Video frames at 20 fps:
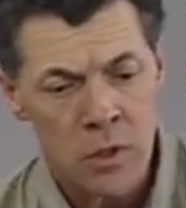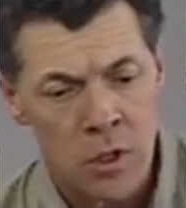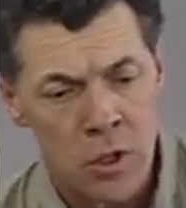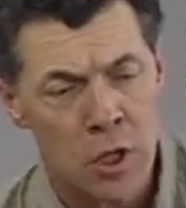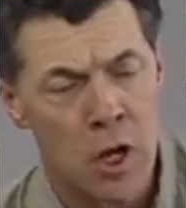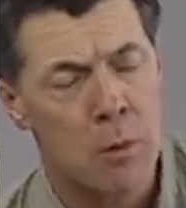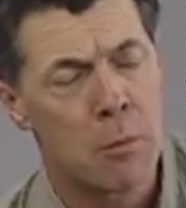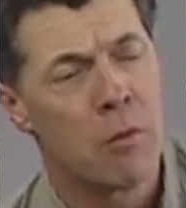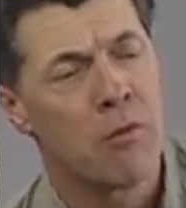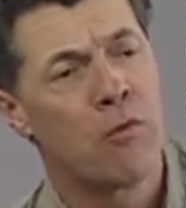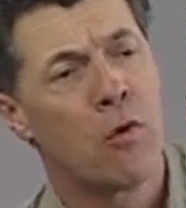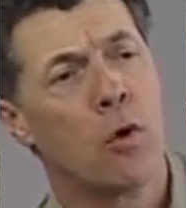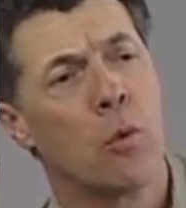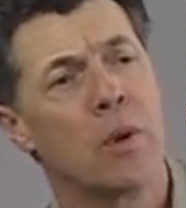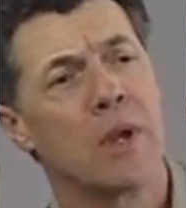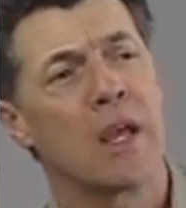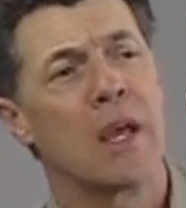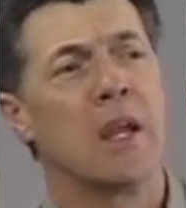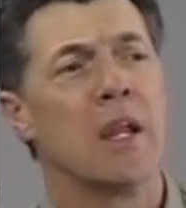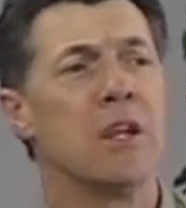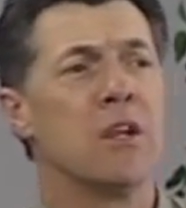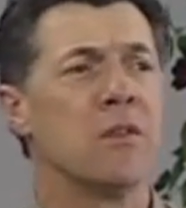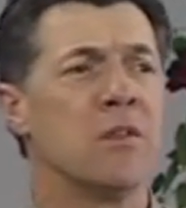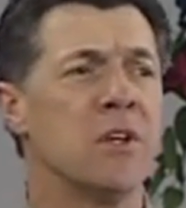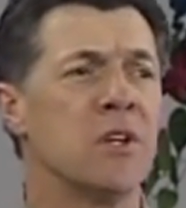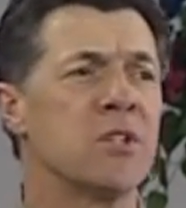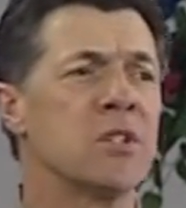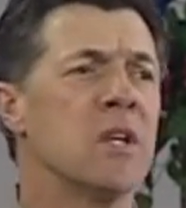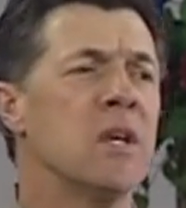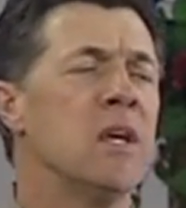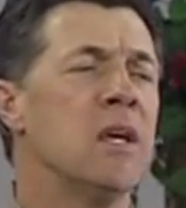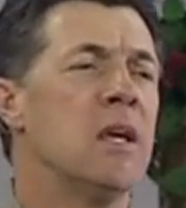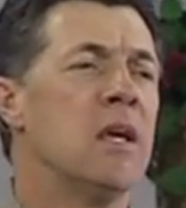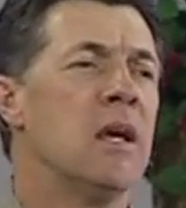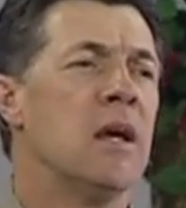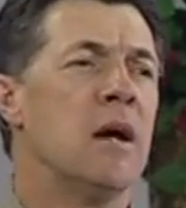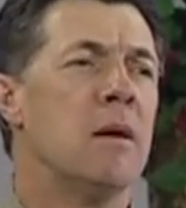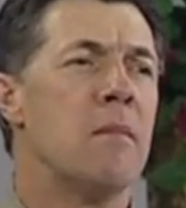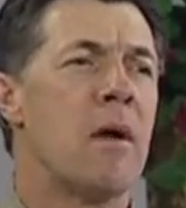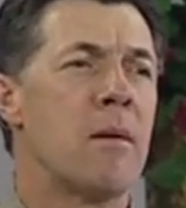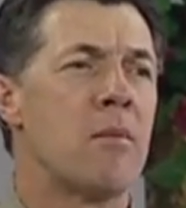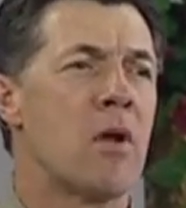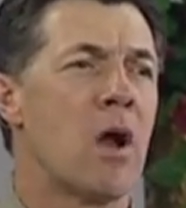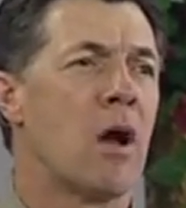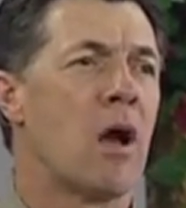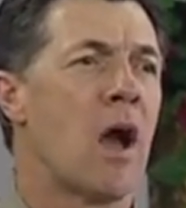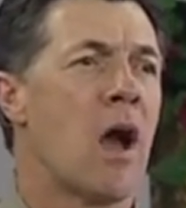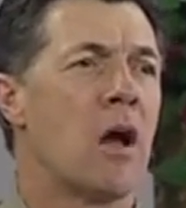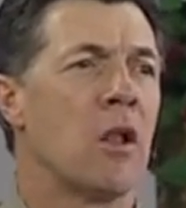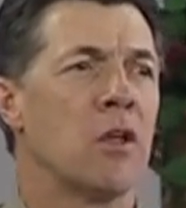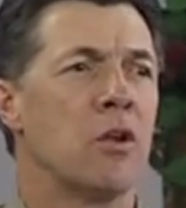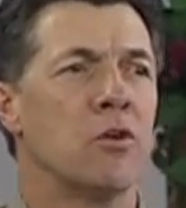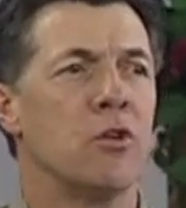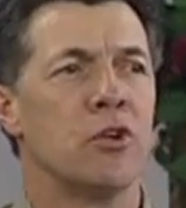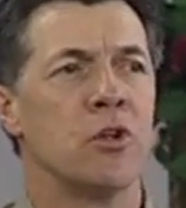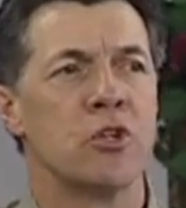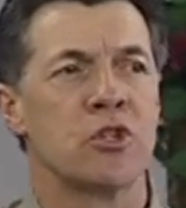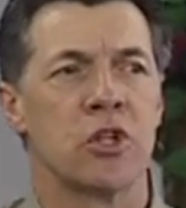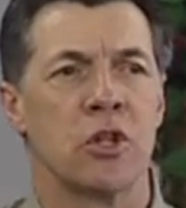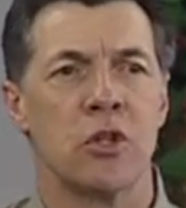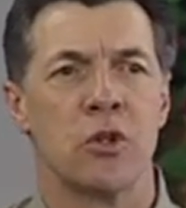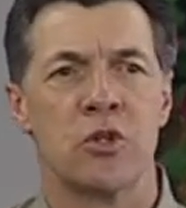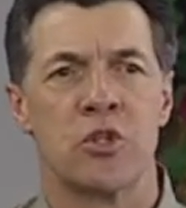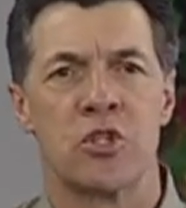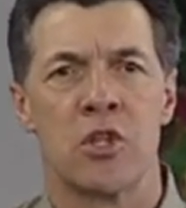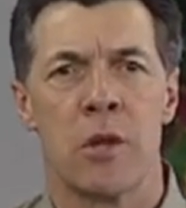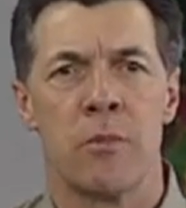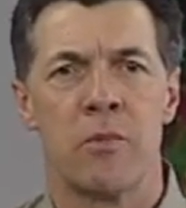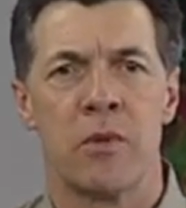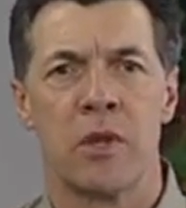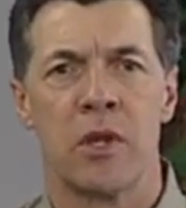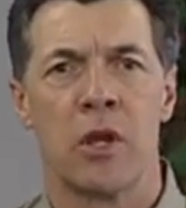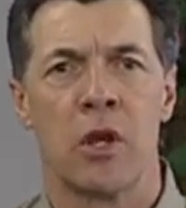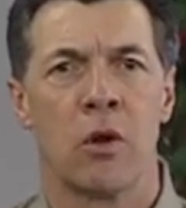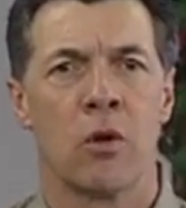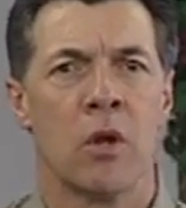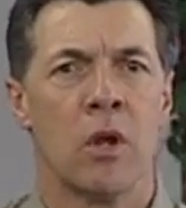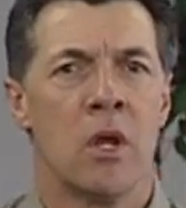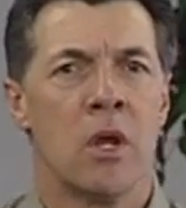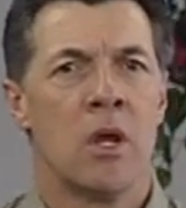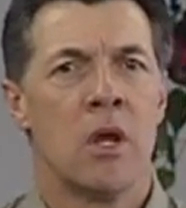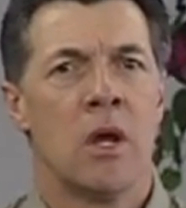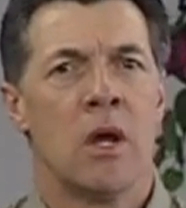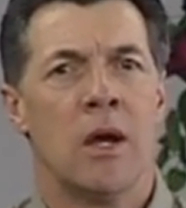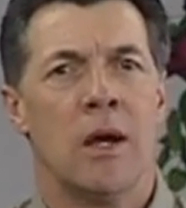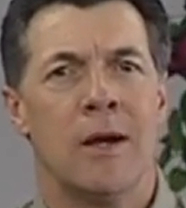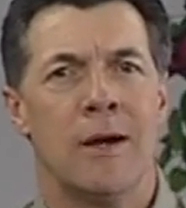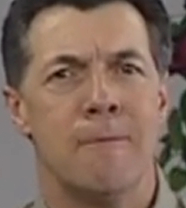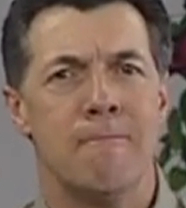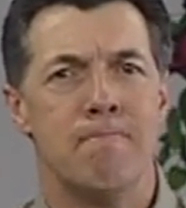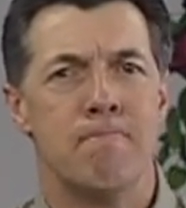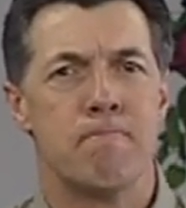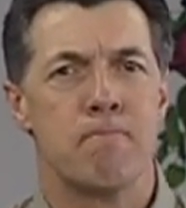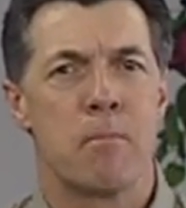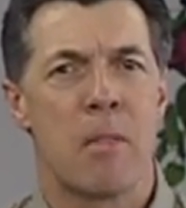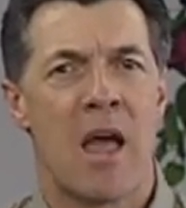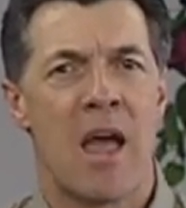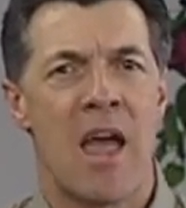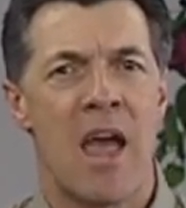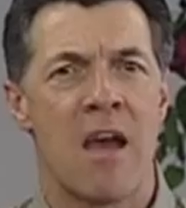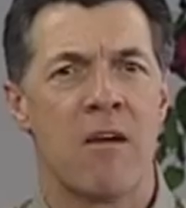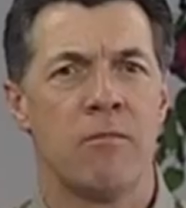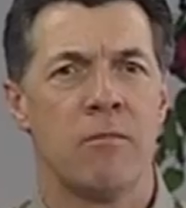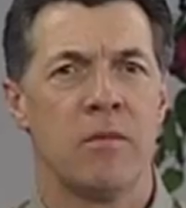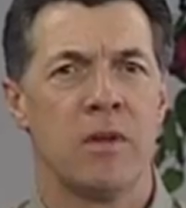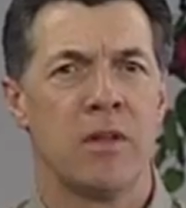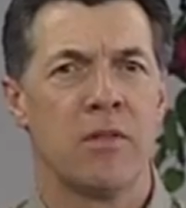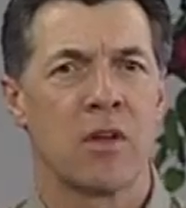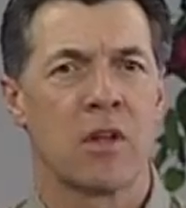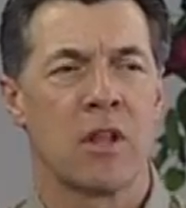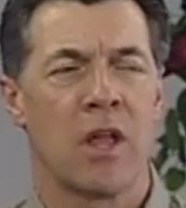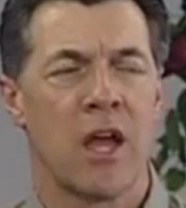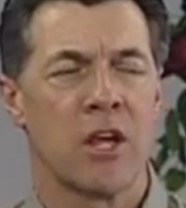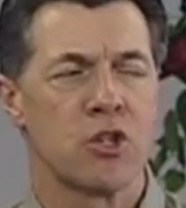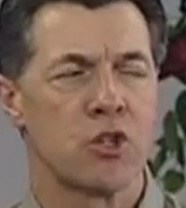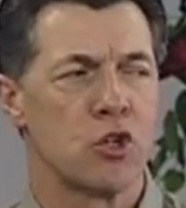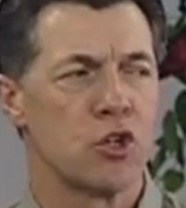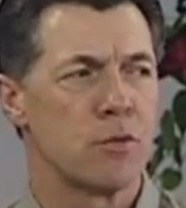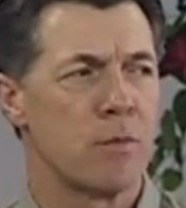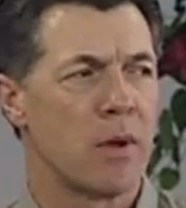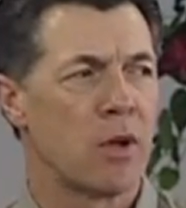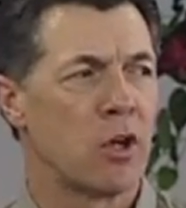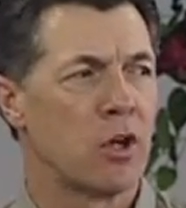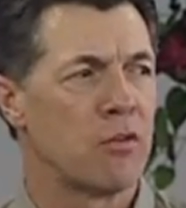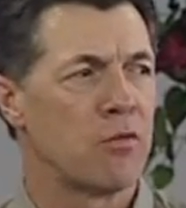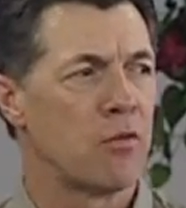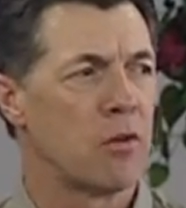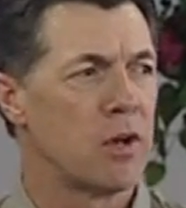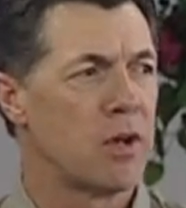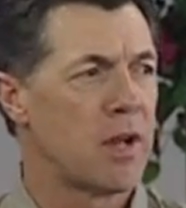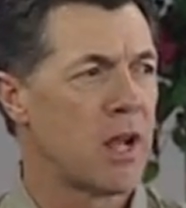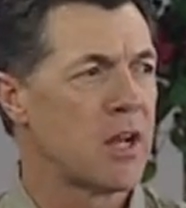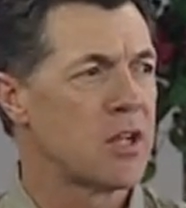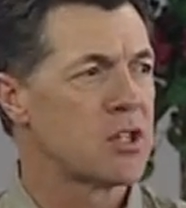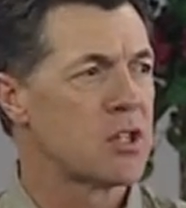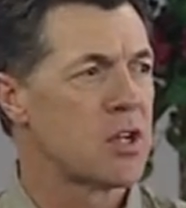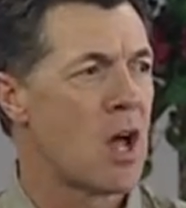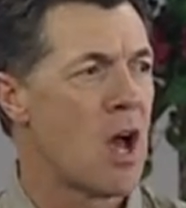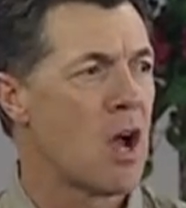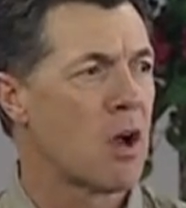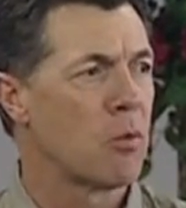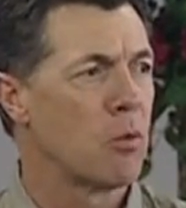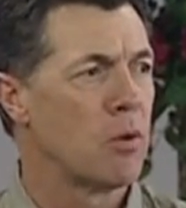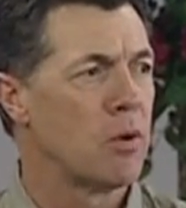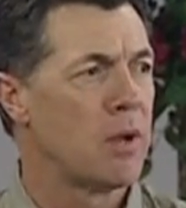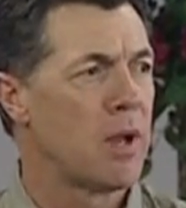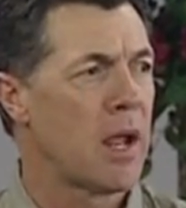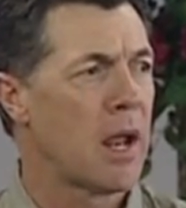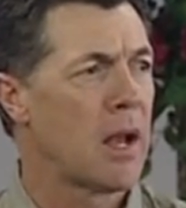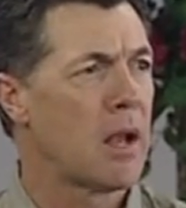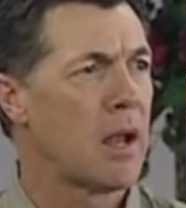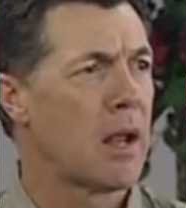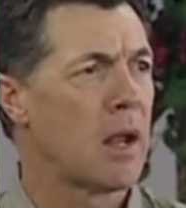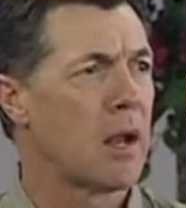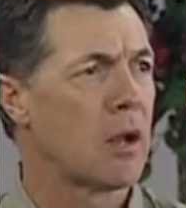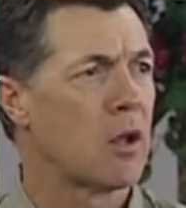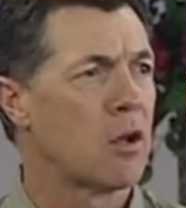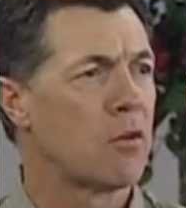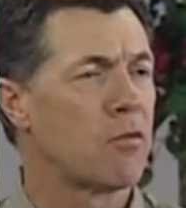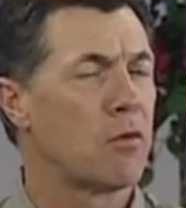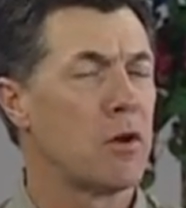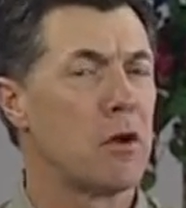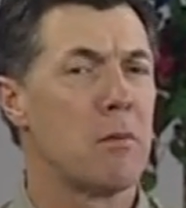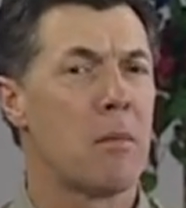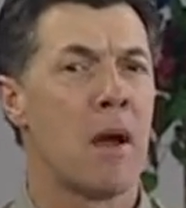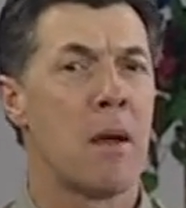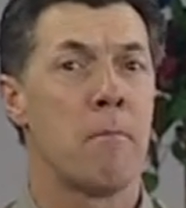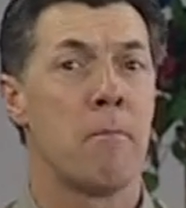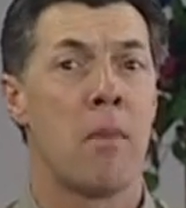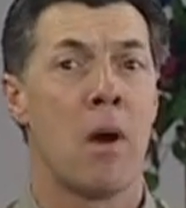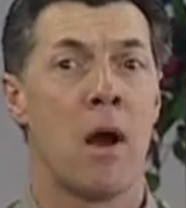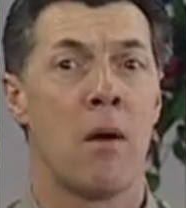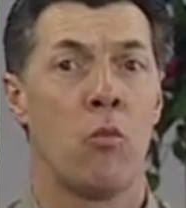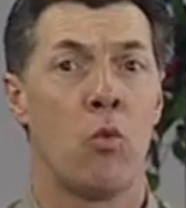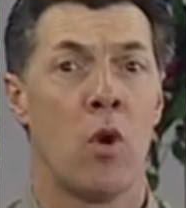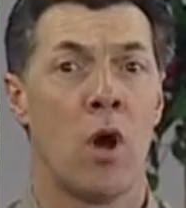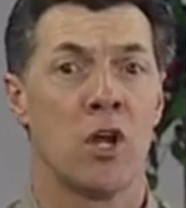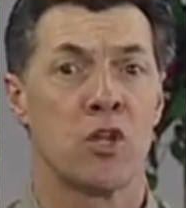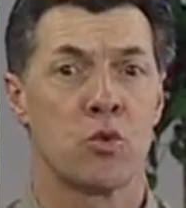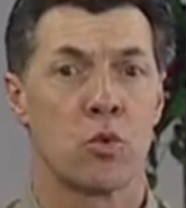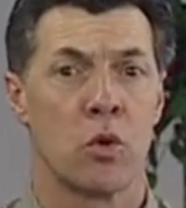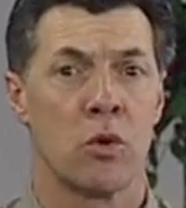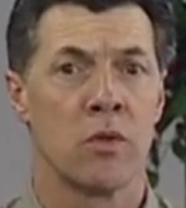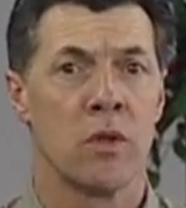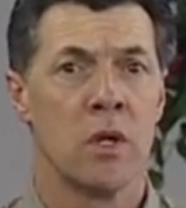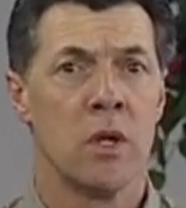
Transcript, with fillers: You know, before we get into this, maybe I'll introduce a little something here. Um, I have in the class years my good friend Dan Stockward. Dan and a good friend of mine, Bob Wadsworth,